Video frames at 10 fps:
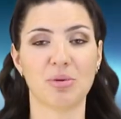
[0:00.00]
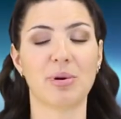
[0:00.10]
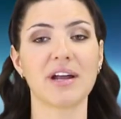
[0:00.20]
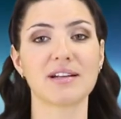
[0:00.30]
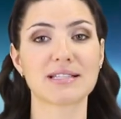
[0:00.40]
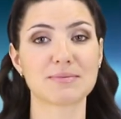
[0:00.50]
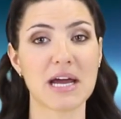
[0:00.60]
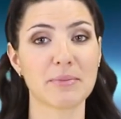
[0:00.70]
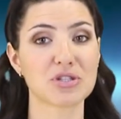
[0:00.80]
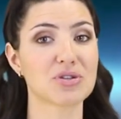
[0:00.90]
But in
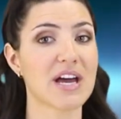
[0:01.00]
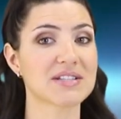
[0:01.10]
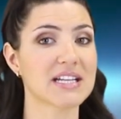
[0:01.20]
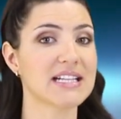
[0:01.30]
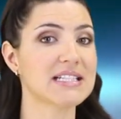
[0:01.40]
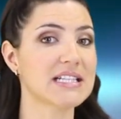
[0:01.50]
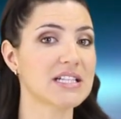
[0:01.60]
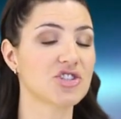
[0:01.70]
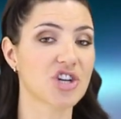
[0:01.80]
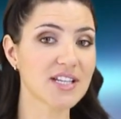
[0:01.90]
September
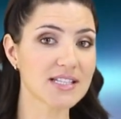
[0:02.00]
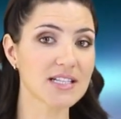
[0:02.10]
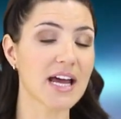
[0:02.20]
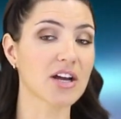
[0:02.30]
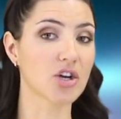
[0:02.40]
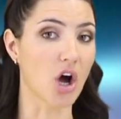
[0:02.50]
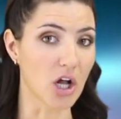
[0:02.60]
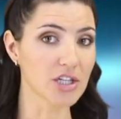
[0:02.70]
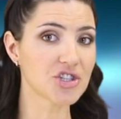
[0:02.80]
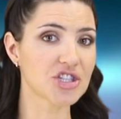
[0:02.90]
2019, Justin
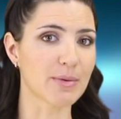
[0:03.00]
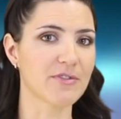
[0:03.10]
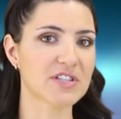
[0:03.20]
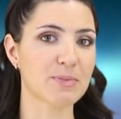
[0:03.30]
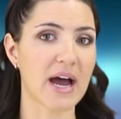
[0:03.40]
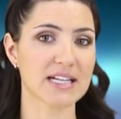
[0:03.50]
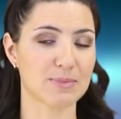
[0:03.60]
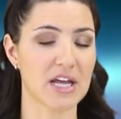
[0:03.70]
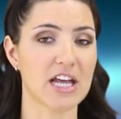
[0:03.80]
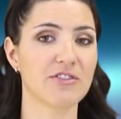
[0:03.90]
acknowledged some of his past
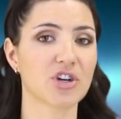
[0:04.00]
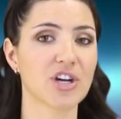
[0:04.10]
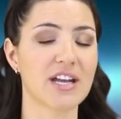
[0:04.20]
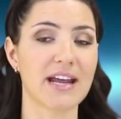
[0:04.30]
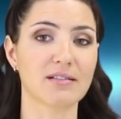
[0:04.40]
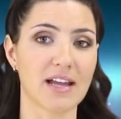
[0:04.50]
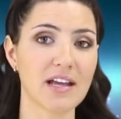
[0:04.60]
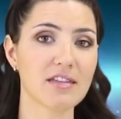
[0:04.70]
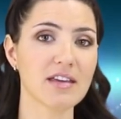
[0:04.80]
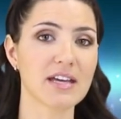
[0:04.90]
behavior in a
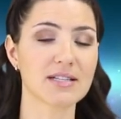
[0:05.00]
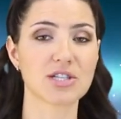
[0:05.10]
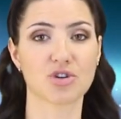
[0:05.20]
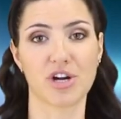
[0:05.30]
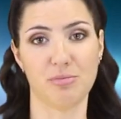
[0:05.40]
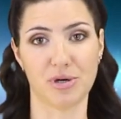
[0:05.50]
lengthy Instagram